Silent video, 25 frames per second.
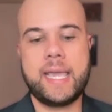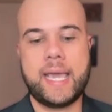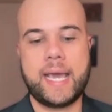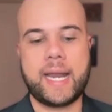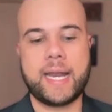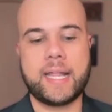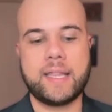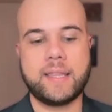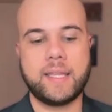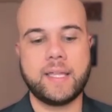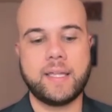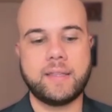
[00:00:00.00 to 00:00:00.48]

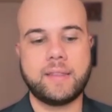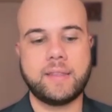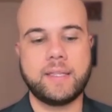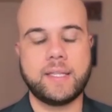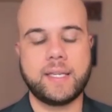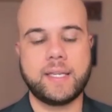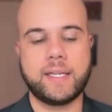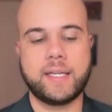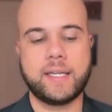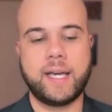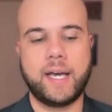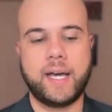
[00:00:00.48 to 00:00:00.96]
And I think
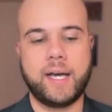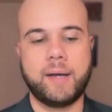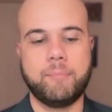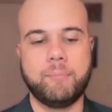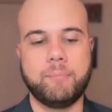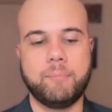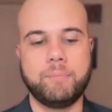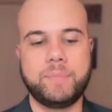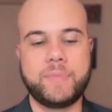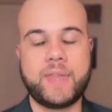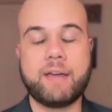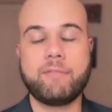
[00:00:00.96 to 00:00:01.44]

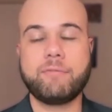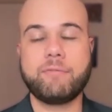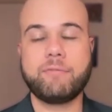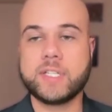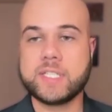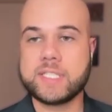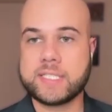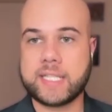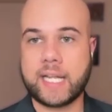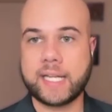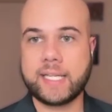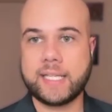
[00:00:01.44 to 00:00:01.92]
that
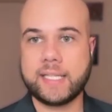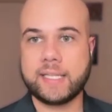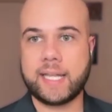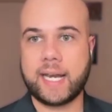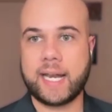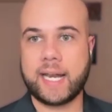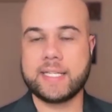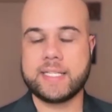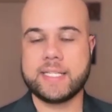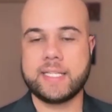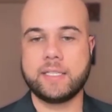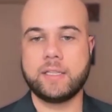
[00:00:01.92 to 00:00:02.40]
first study that
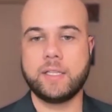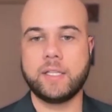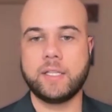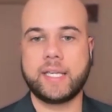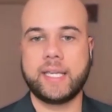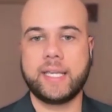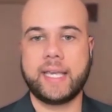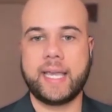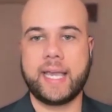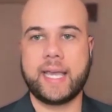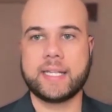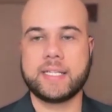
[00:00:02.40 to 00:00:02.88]
I did,
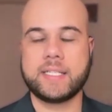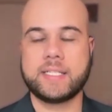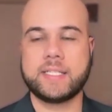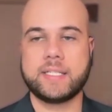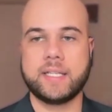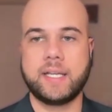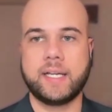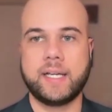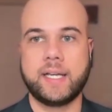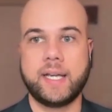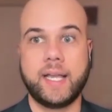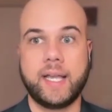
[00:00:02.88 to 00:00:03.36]
looking at
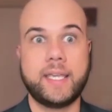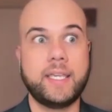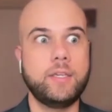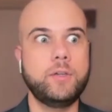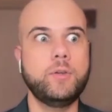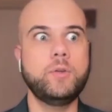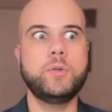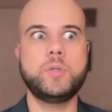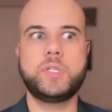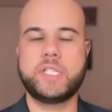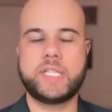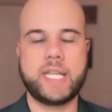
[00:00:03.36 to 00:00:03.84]
a
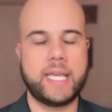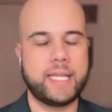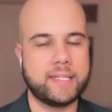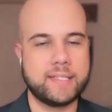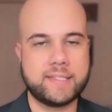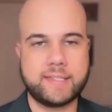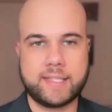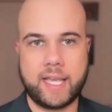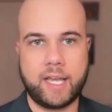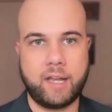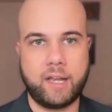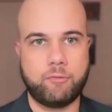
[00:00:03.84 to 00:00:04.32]
huge data
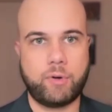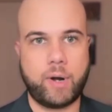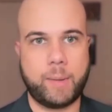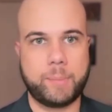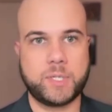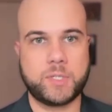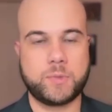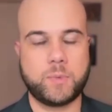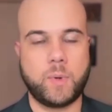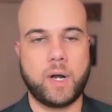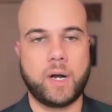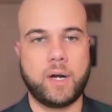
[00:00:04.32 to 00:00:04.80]
set of
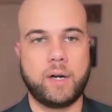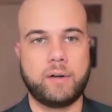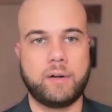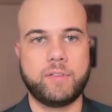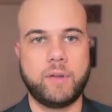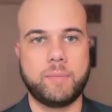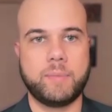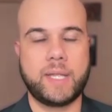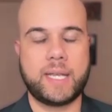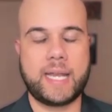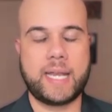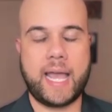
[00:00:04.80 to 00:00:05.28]
repertoire
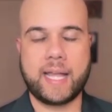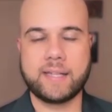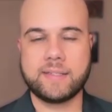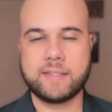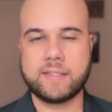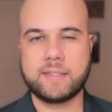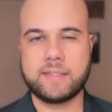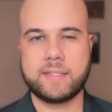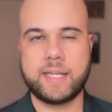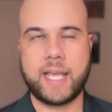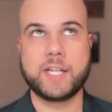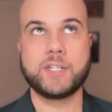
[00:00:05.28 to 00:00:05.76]
from the
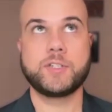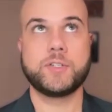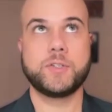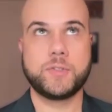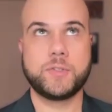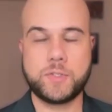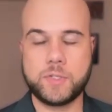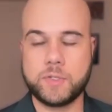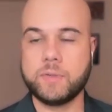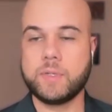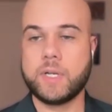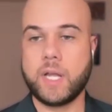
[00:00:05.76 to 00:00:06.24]
Nats National
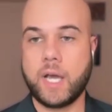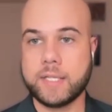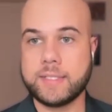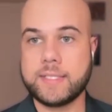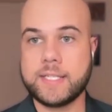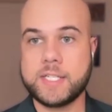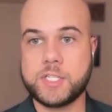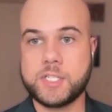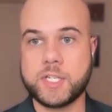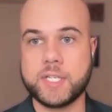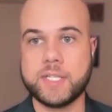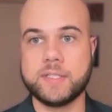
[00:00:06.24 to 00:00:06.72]
Student
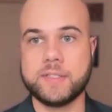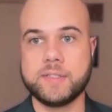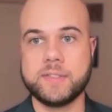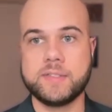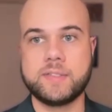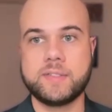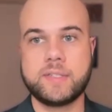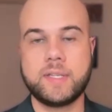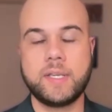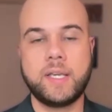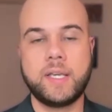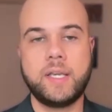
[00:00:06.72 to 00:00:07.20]

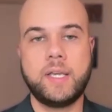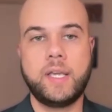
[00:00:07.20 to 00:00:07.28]
Auditions,